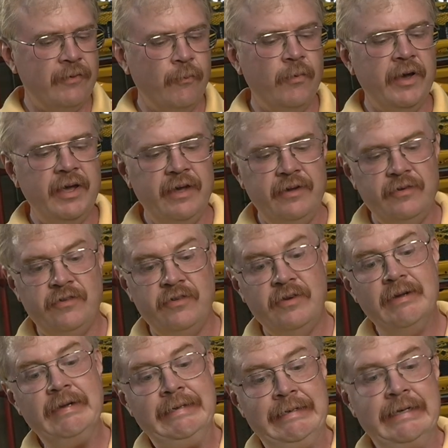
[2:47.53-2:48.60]
weighs
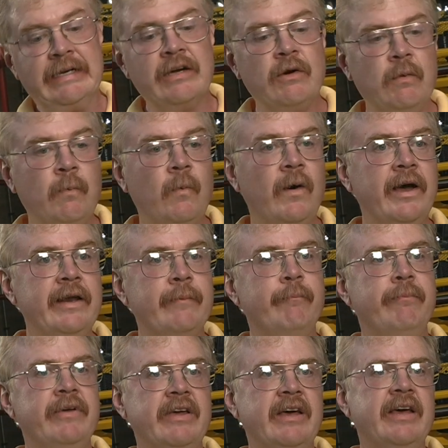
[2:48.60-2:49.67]
quite a
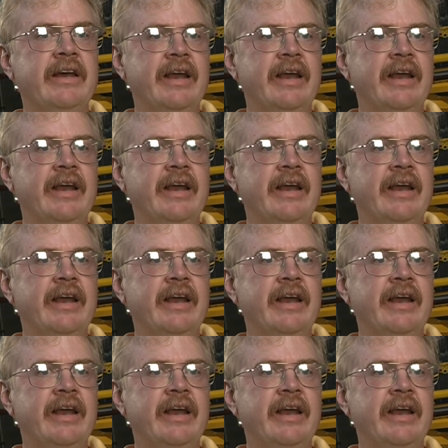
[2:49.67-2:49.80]
bit.